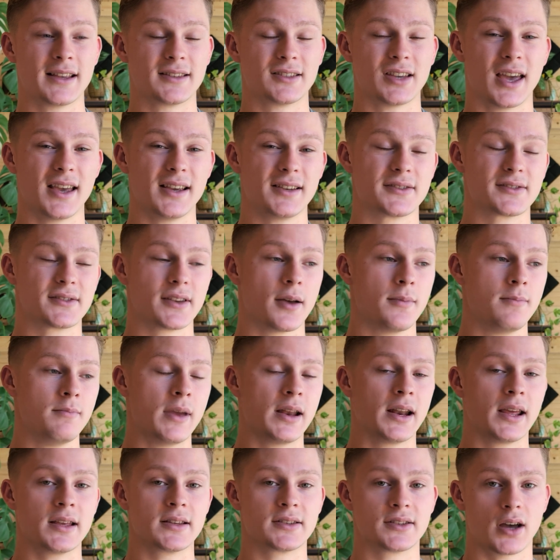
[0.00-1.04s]
It tastes a
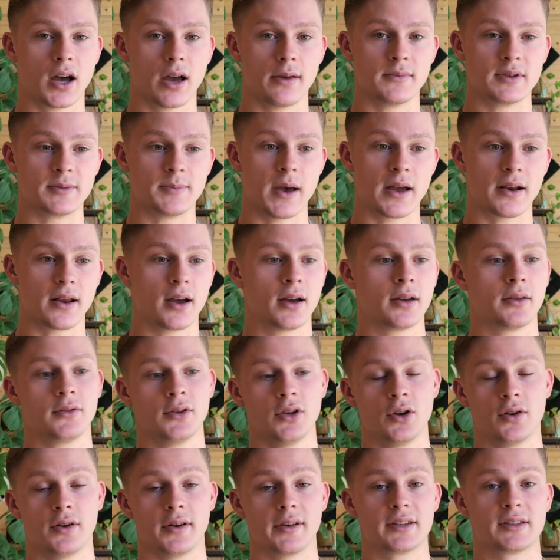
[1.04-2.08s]
million times better.
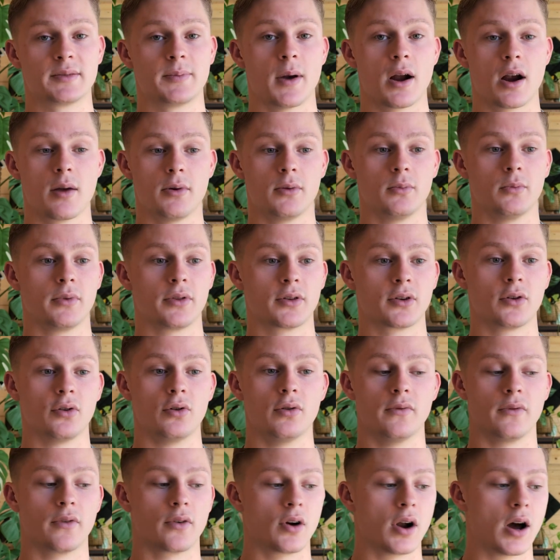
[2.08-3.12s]
You can experiment with
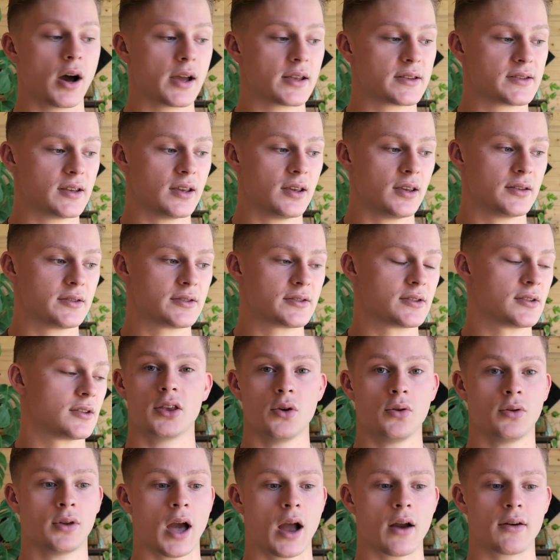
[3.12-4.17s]
cool varieties.
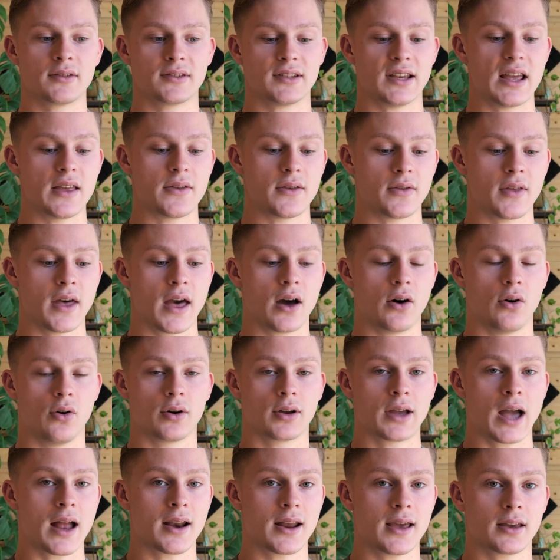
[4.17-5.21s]
You guarantee that they're
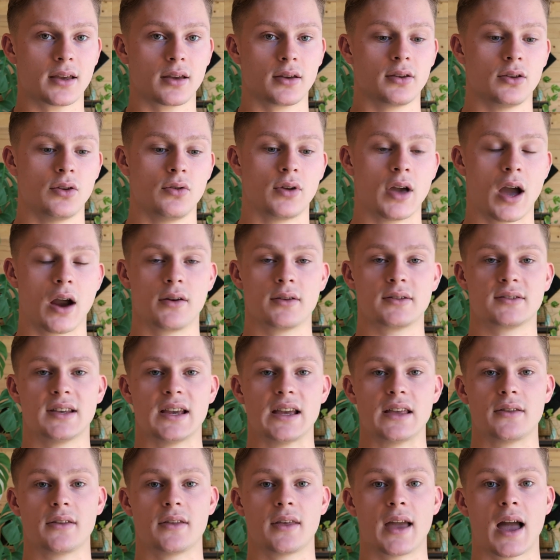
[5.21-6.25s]
organic. You
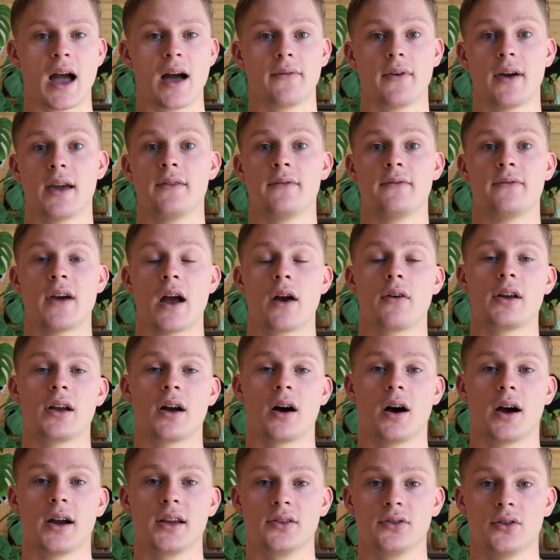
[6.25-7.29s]
guarantee that they have a very
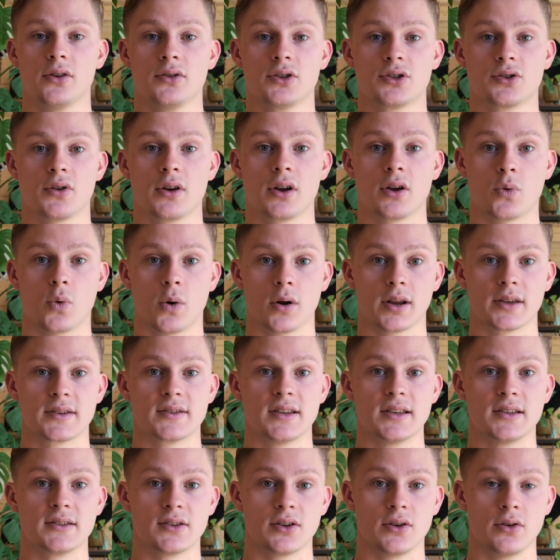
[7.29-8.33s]
high nutrient
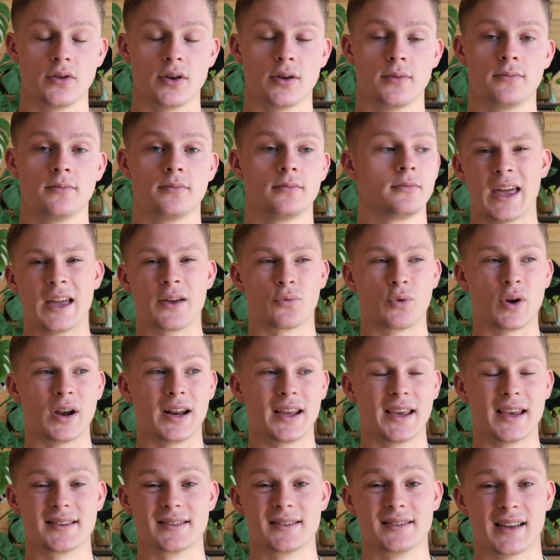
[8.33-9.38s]
quality to them. It
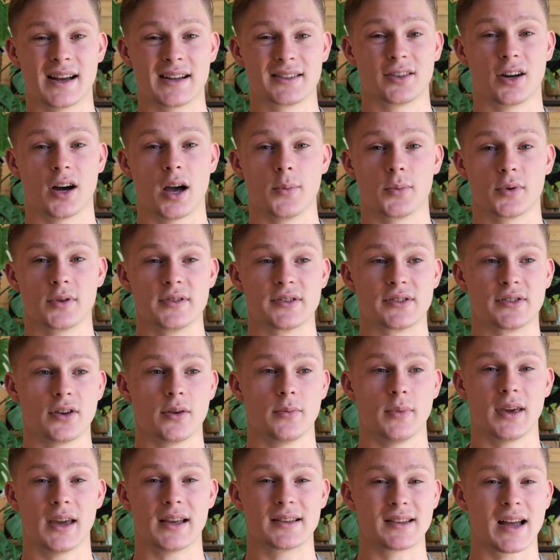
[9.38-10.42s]
really isn't that time
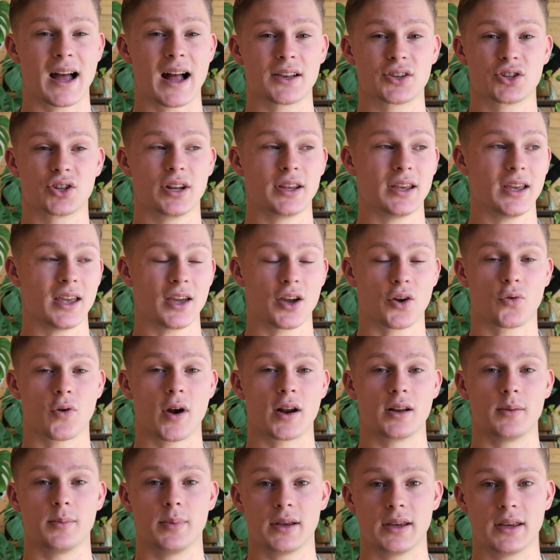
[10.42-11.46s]
consuming. It's actually
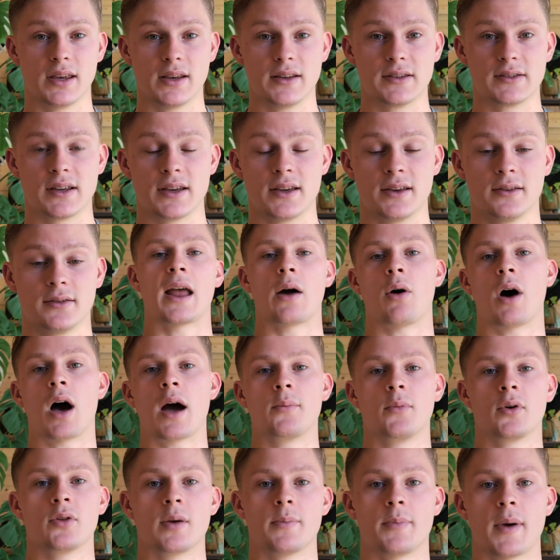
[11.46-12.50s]
incredibly easy. Now,
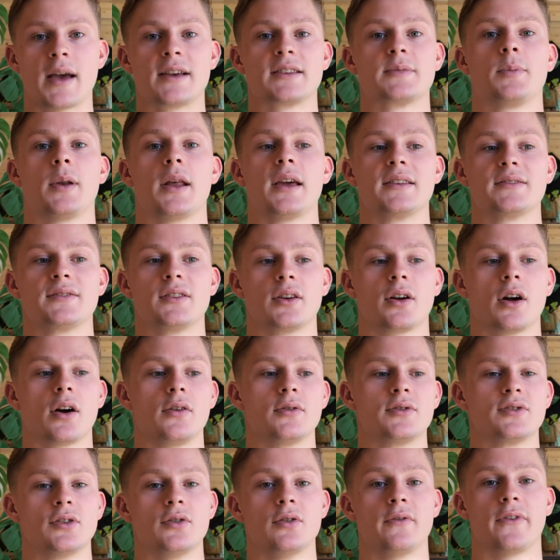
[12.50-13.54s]
I'm not the best place to
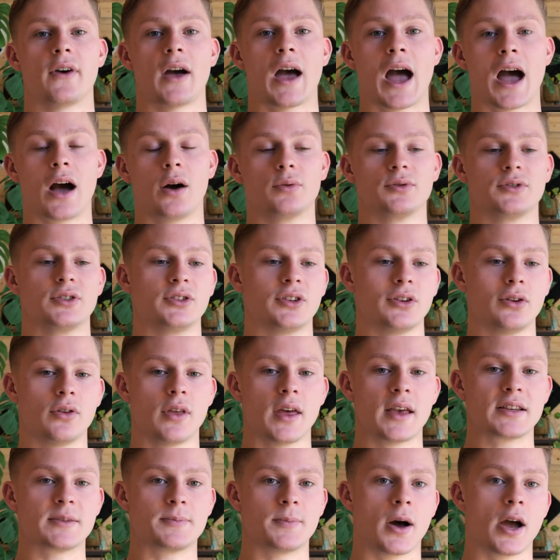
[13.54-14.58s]
go to for how to do
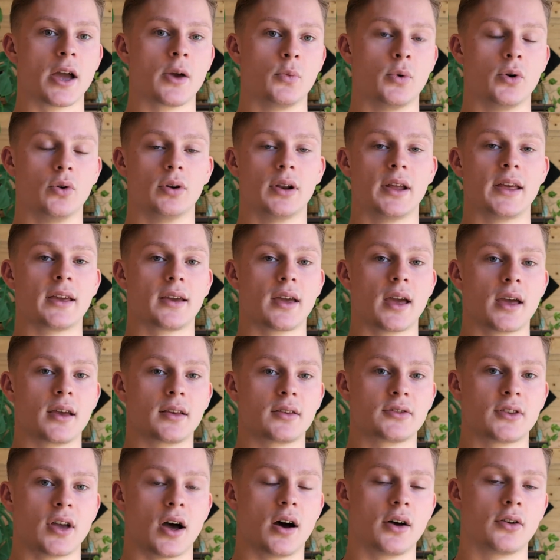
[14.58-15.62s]
this, but I will link a
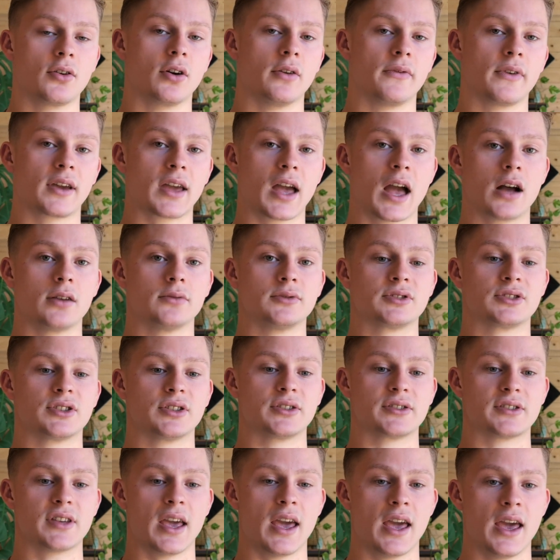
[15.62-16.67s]
ton of accounts
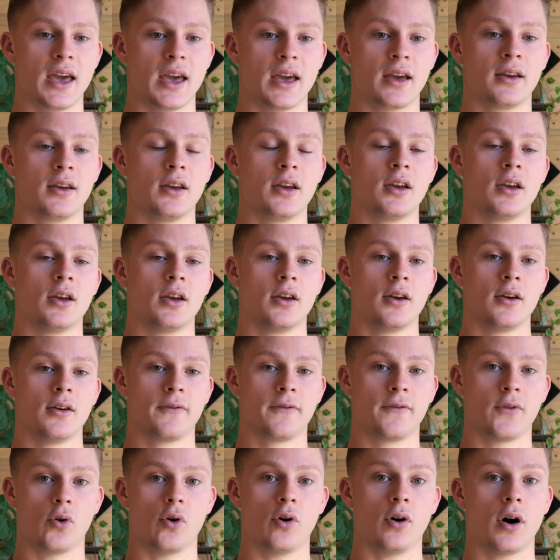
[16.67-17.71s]
just here
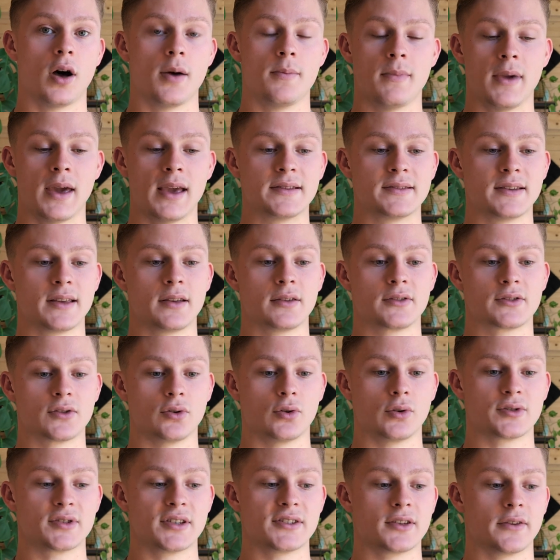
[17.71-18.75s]
for amazing
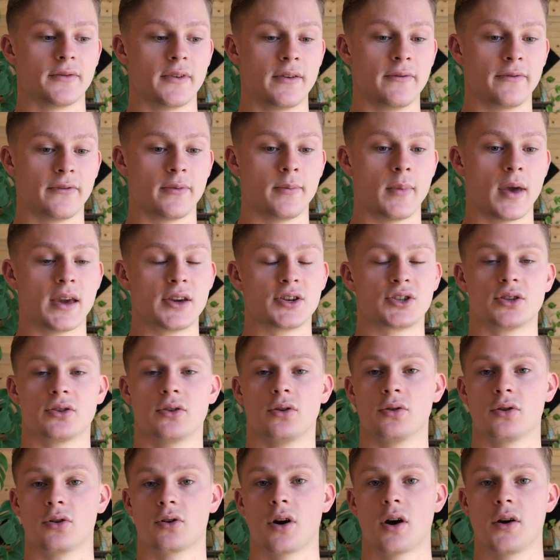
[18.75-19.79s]
sources of information
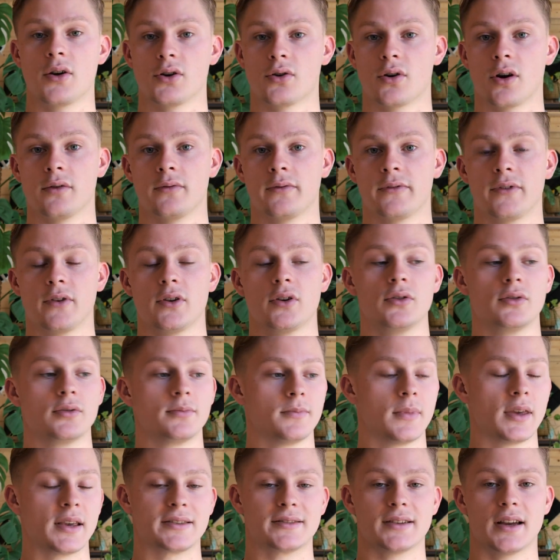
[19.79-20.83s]
on growing your own food,
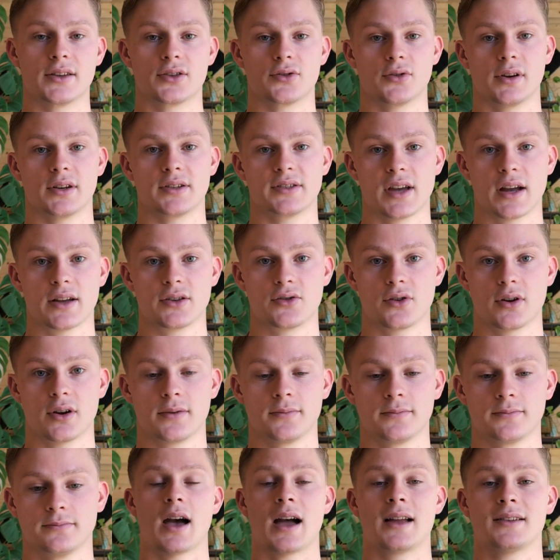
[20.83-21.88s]
etc., etc.
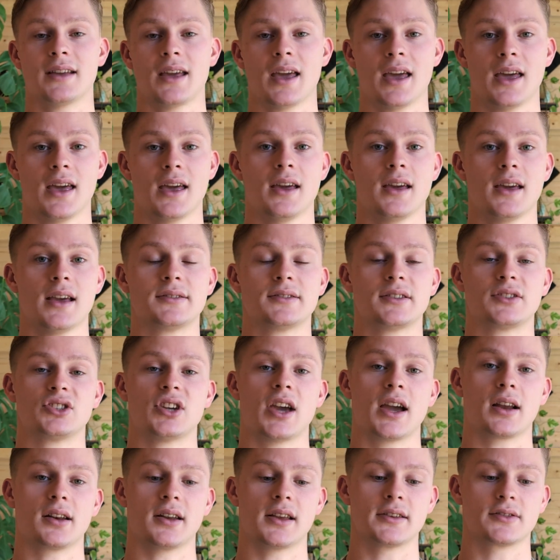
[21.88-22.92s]
And here is a
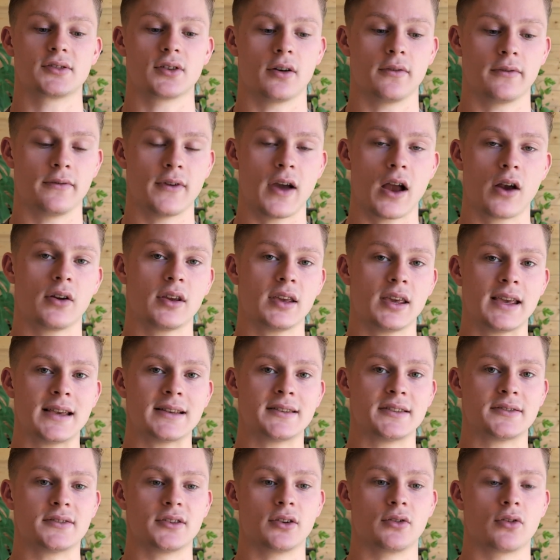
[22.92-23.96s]
checklist of very
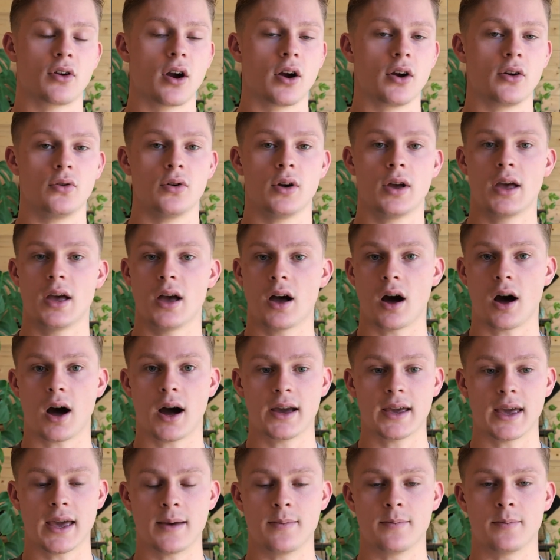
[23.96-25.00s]
easy to grow,
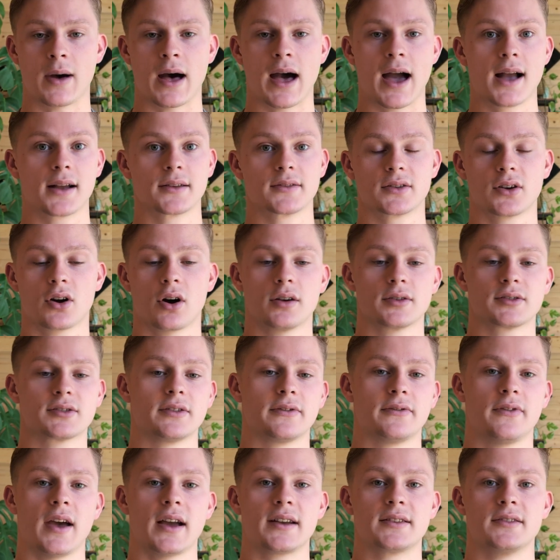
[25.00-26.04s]
high impact, cost
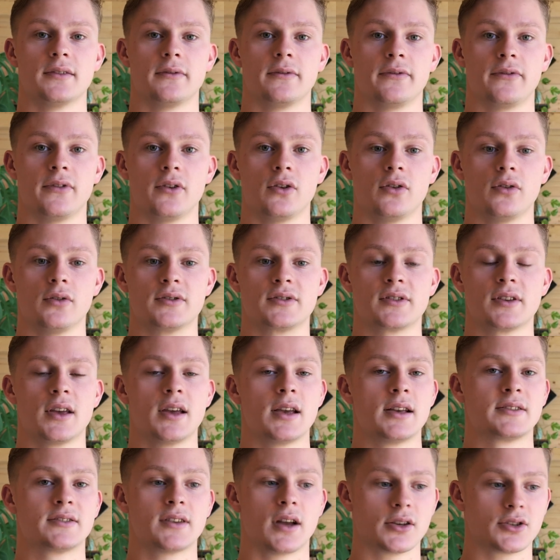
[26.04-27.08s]
effective foods
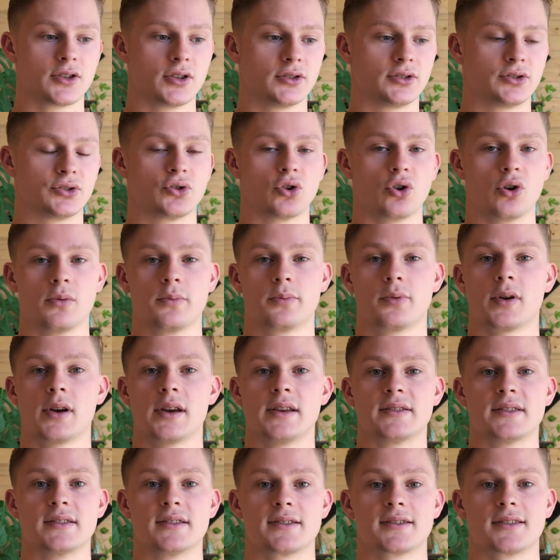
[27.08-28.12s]
such as
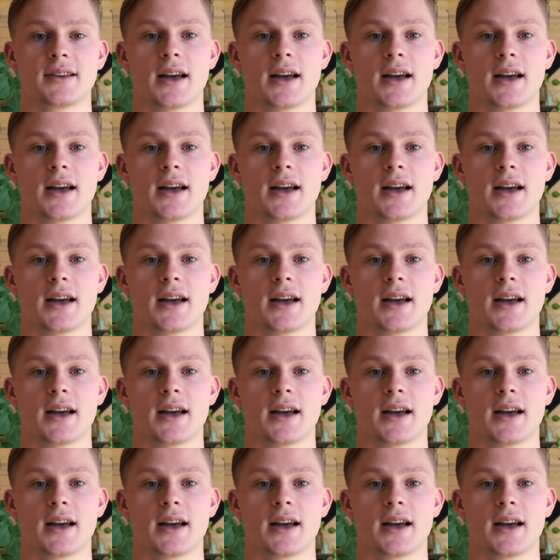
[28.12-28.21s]
strawberries and